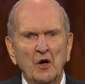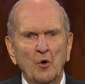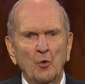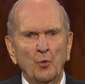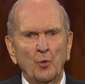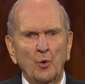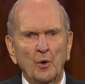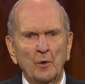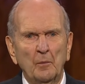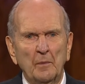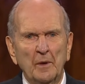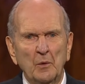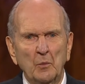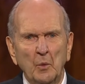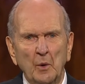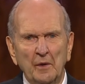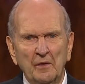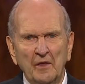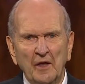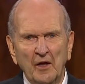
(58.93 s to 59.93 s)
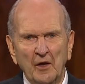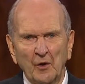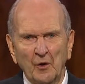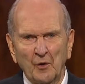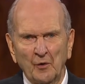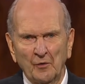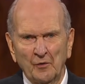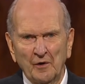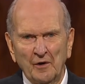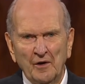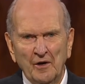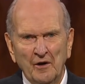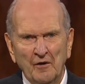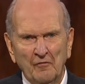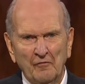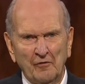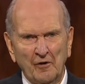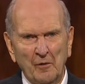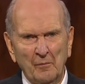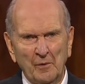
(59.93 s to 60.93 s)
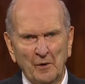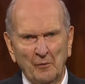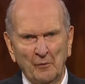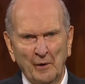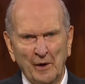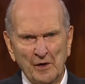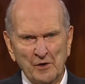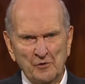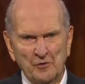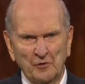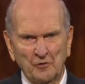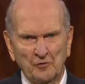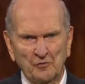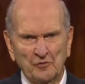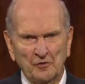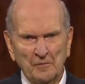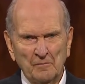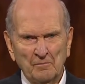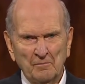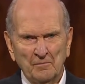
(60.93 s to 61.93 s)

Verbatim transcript: will be withheld from the righteous.